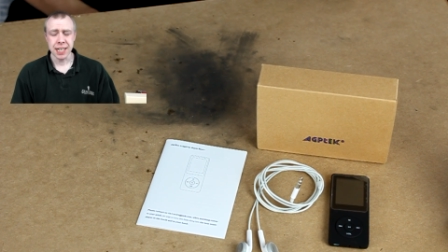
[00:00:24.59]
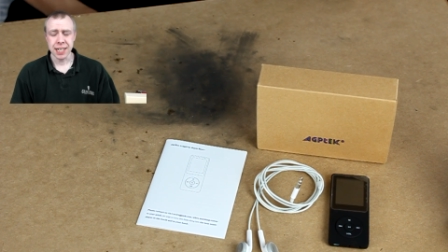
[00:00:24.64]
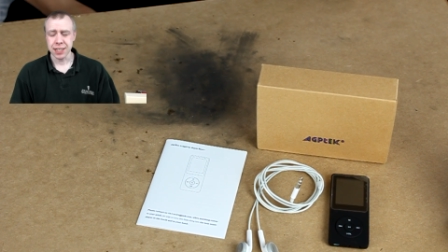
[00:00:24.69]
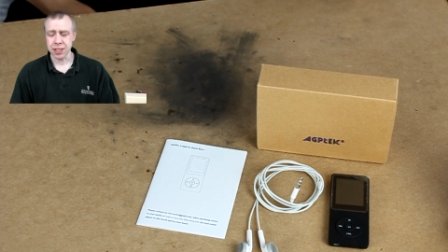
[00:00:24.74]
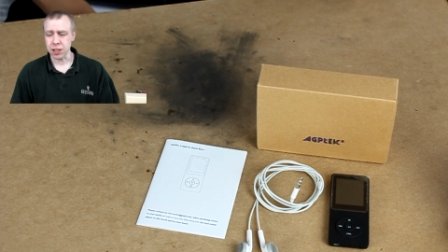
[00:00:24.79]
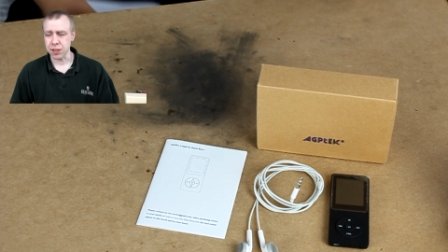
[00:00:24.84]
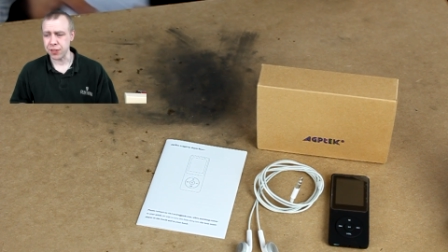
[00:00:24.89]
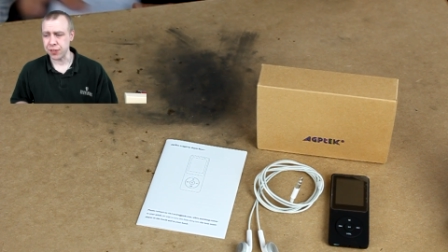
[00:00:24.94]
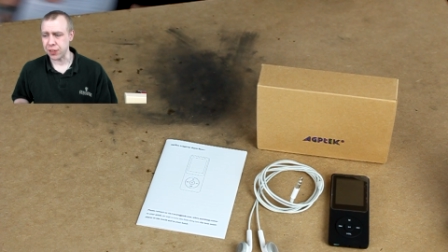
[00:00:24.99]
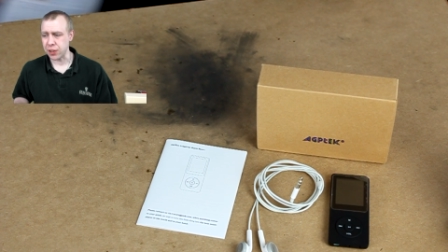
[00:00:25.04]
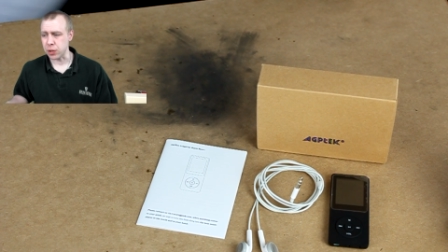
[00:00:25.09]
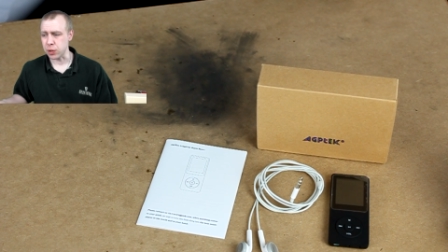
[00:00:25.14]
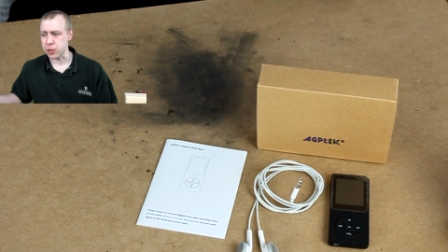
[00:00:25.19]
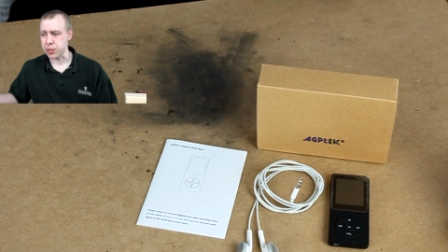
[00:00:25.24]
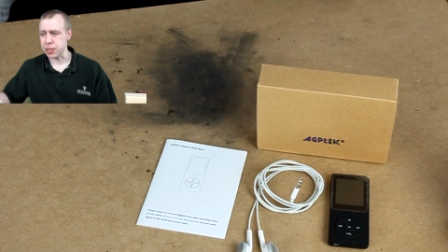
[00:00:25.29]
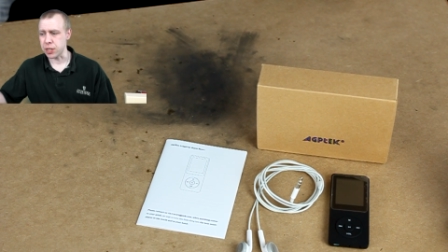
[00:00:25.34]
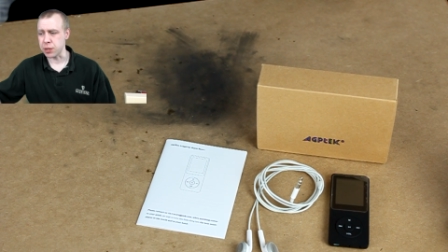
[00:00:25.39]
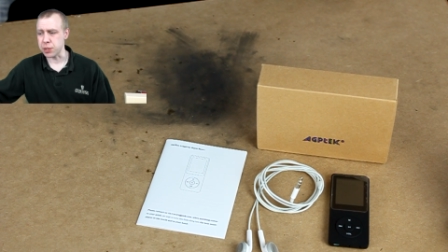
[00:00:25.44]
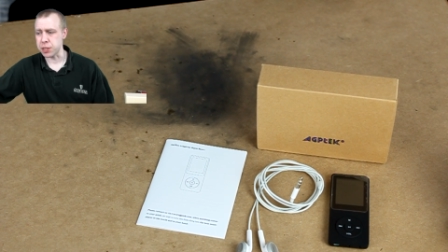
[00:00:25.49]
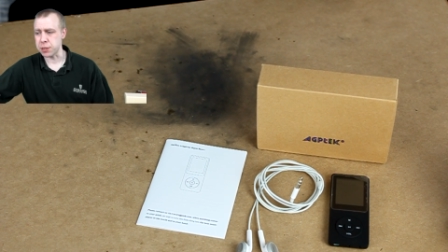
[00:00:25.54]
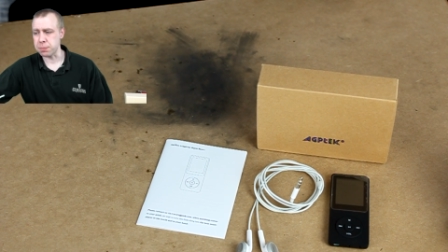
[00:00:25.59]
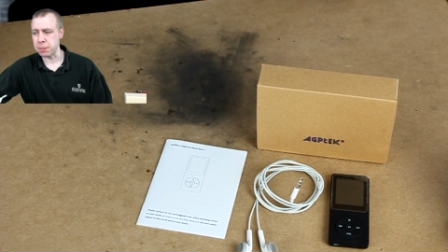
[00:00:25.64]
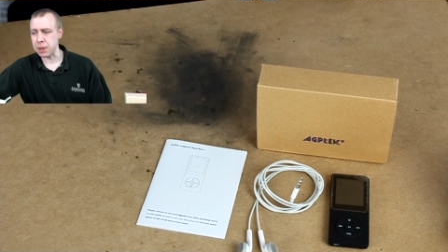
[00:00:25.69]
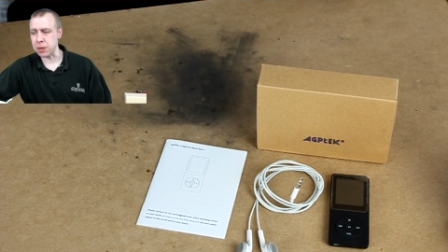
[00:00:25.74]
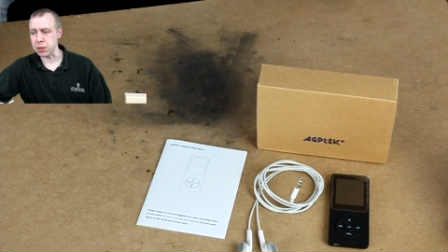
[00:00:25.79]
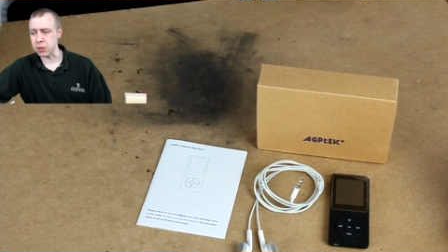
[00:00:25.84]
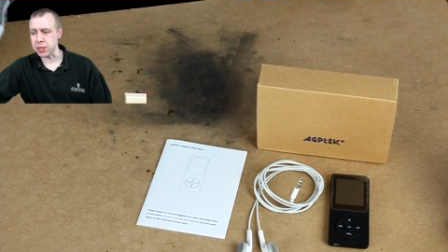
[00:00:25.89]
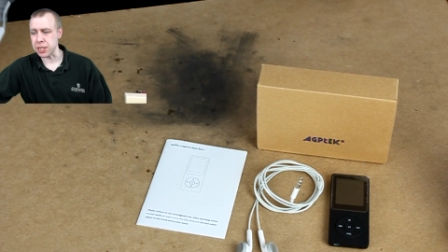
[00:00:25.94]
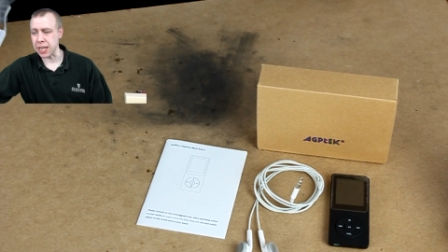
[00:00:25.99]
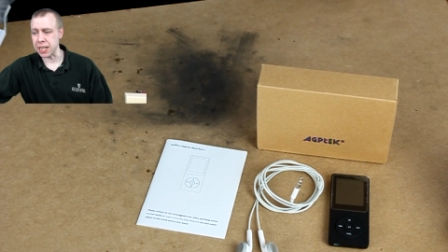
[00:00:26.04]
no
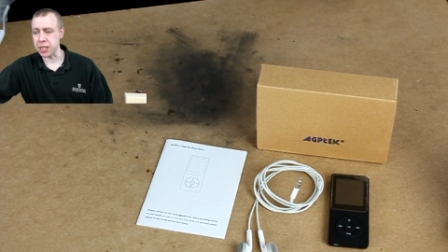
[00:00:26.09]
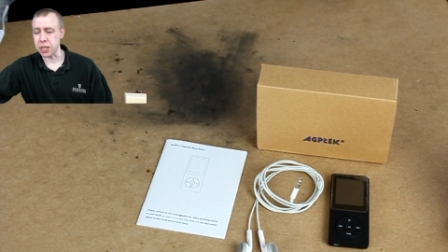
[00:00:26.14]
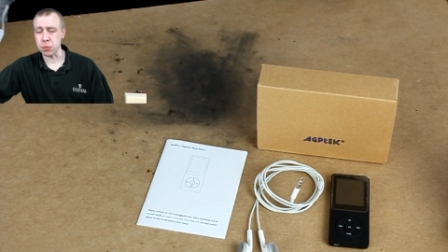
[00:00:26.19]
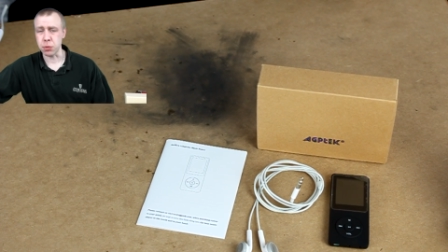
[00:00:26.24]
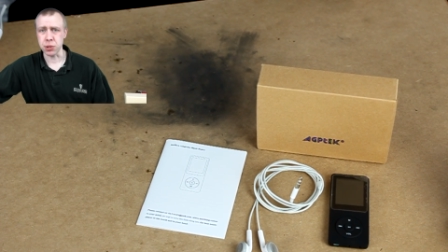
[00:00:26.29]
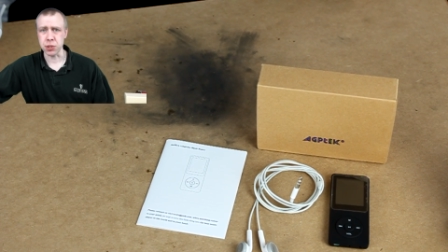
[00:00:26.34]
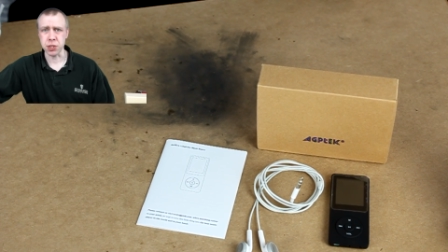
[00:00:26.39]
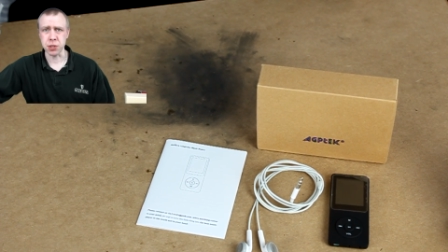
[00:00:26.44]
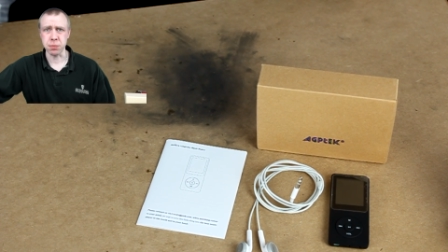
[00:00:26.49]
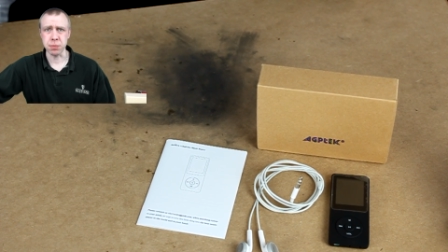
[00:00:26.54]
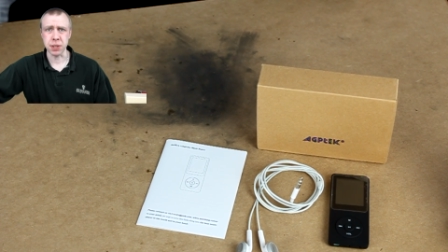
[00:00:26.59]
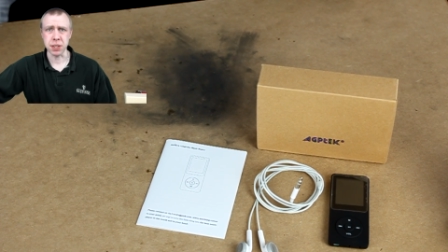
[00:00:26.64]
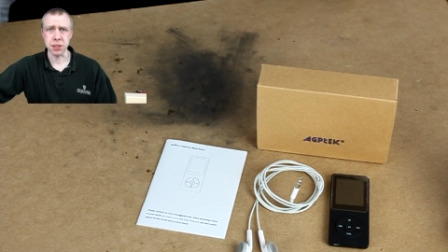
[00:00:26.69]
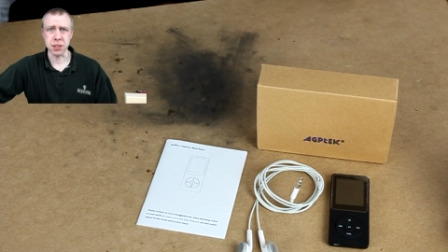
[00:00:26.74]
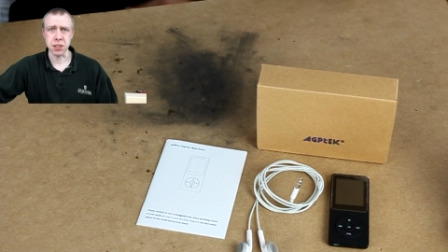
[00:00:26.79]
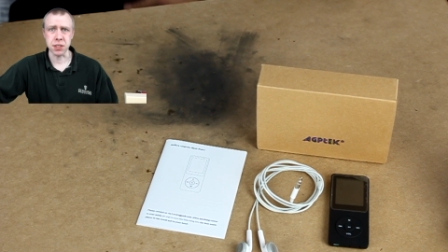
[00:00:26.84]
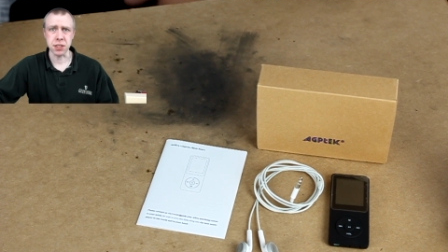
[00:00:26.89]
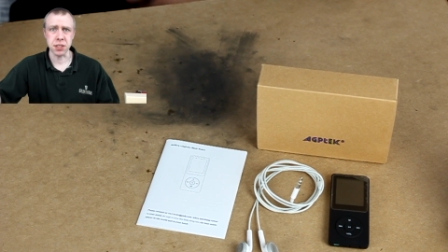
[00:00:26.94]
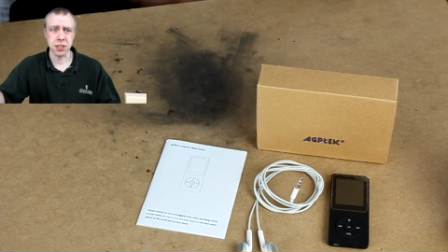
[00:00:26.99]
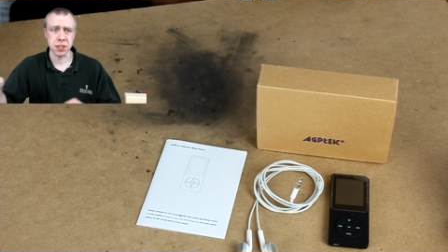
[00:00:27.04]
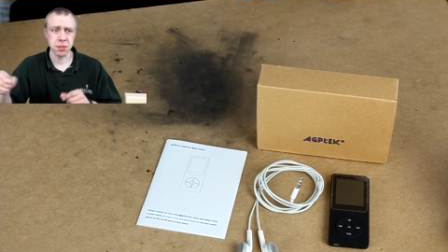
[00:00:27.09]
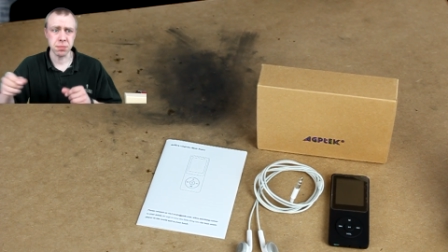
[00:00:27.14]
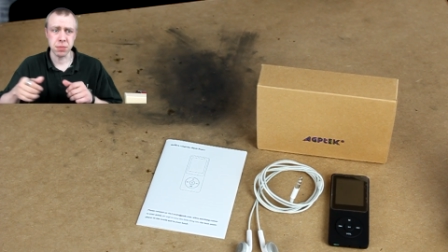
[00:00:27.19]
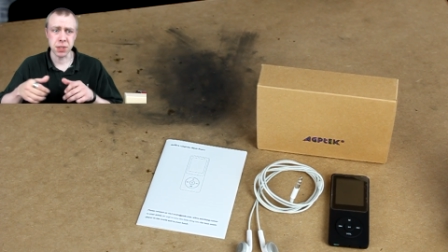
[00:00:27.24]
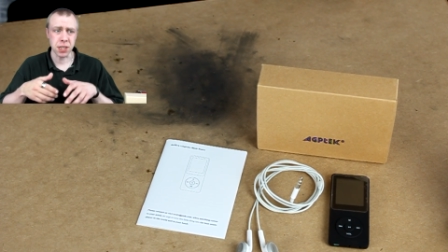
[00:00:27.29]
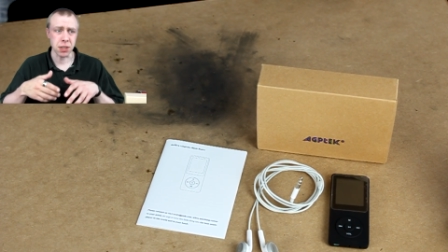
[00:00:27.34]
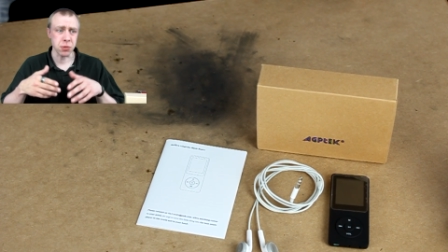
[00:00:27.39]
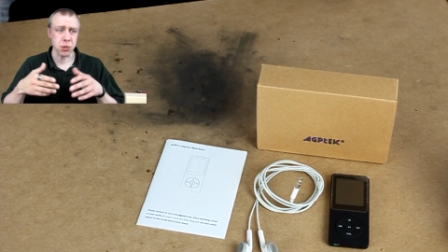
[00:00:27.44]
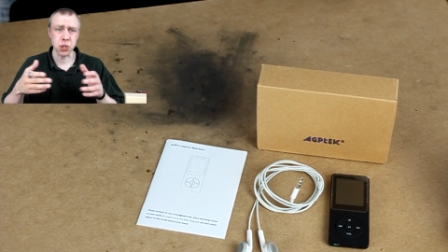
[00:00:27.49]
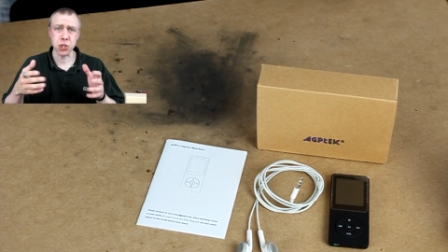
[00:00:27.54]
spills, and you want something that's,
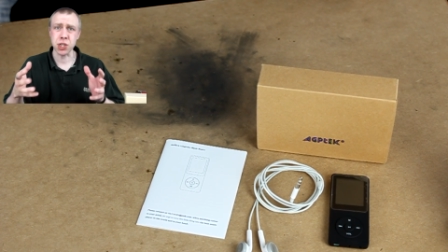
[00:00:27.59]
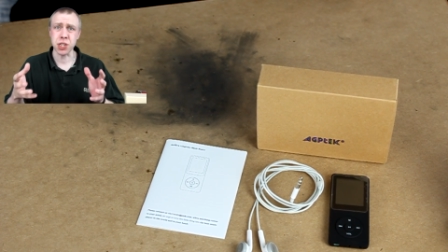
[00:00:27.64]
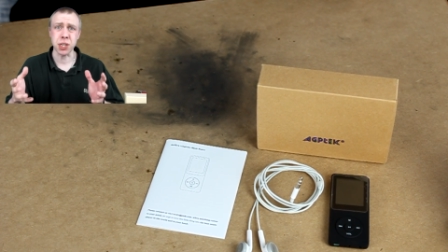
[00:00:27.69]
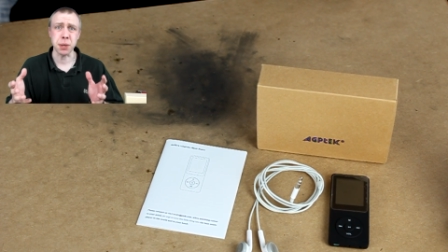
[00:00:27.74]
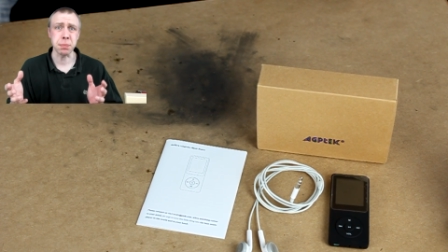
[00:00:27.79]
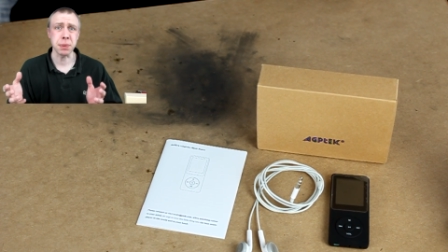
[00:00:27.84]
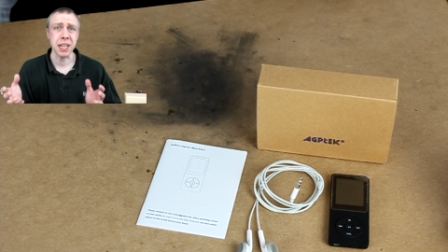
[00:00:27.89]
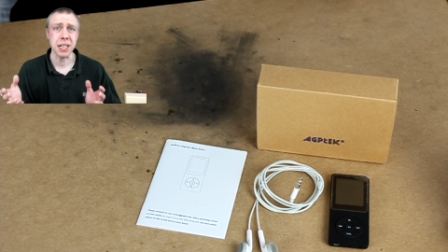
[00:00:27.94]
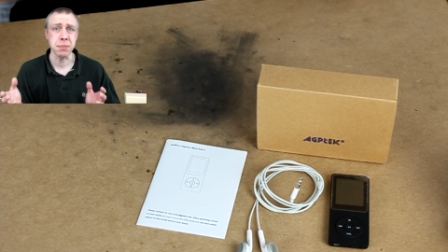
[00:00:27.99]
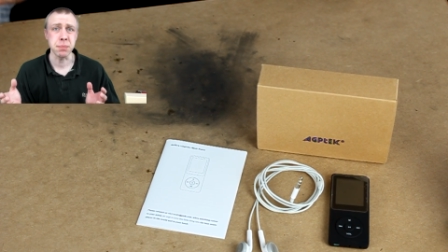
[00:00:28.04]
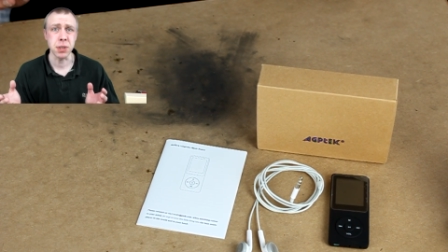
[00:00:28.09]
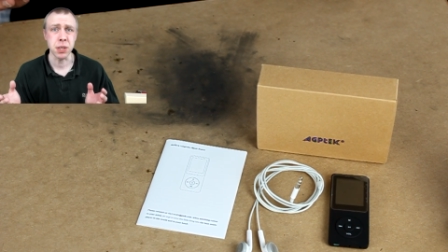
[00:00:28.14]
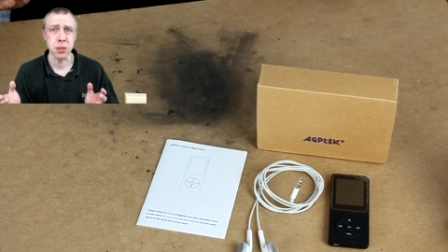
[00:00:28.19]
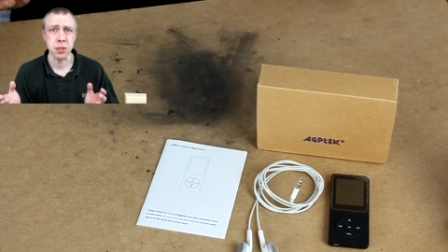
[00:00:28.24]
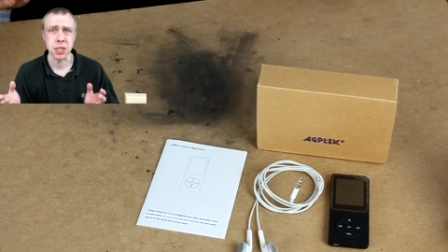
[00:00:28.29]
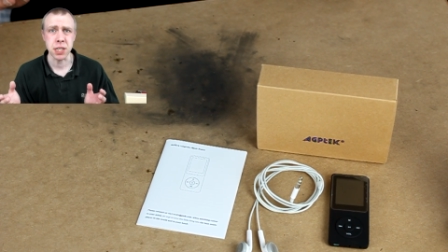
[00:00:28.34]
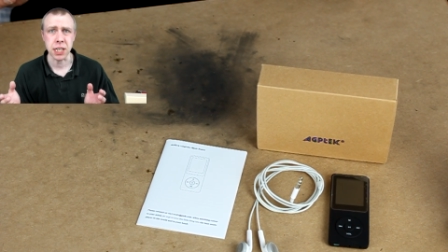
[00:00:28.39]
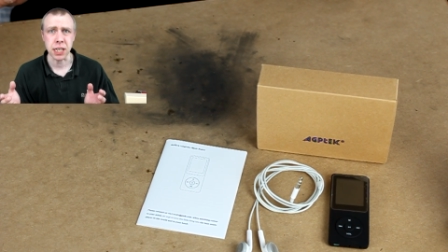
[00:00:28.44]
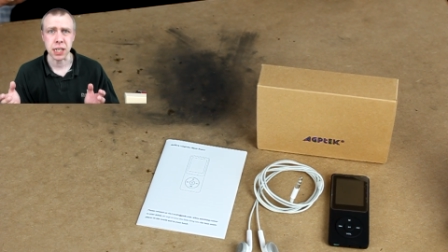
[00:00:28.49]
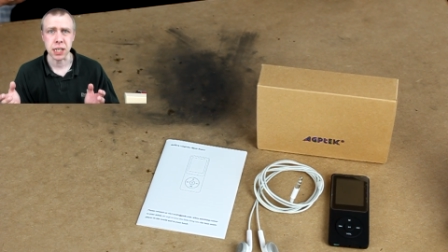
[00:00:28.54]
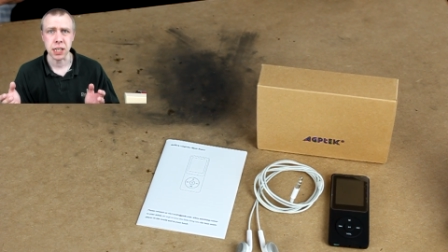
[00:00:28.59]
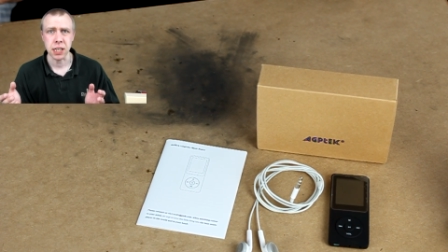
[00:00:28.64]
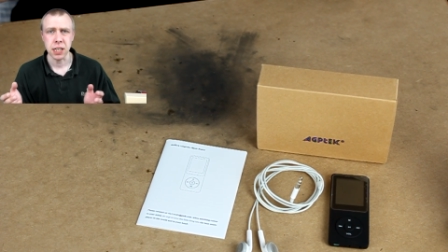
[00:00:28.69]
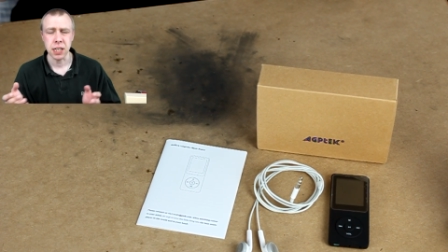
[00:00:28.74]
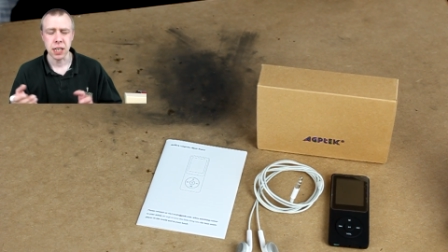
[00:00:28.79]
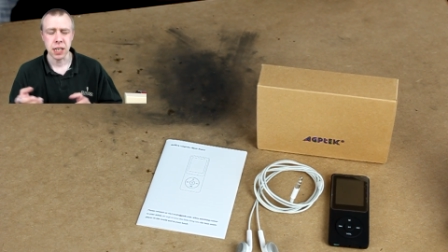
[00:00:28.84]
just going to play music.